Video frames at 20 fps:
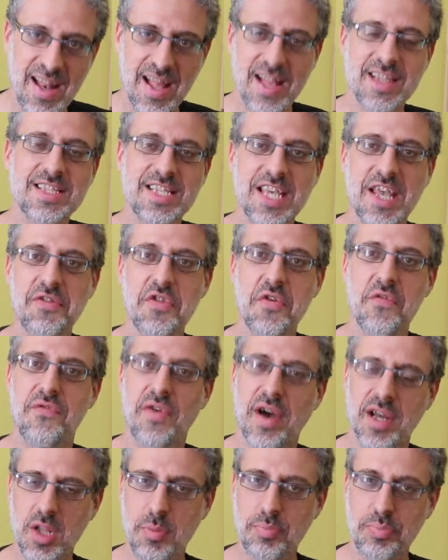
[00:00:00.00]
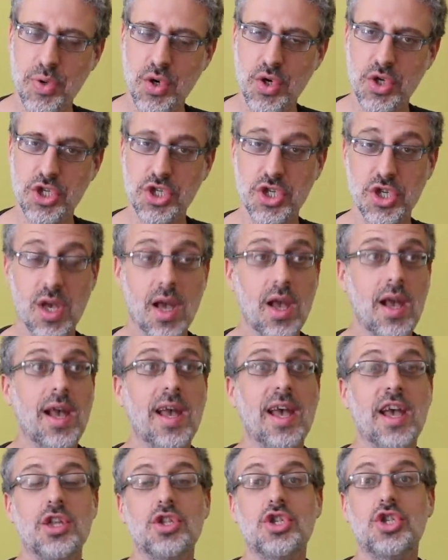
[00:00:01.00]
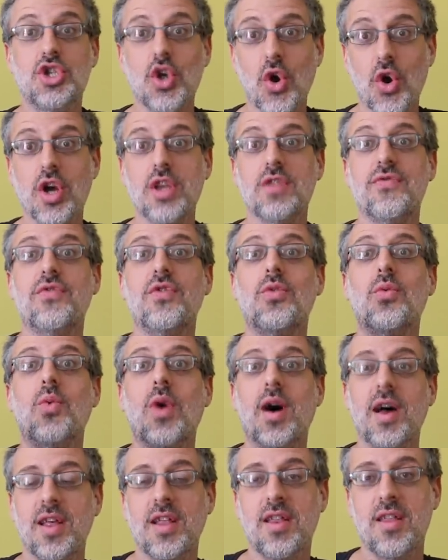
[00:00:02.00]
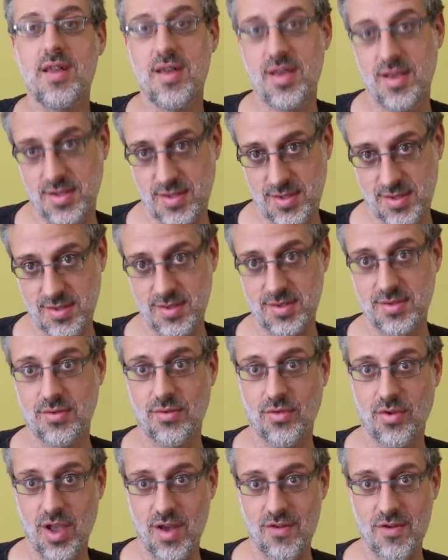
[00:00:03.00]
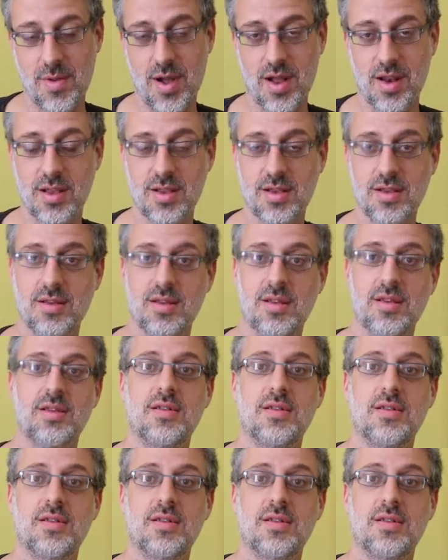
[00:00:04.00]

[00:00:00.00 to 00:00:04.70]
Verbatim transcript: Let's give the final push. Enjoy it for what it is. Okay, everybody?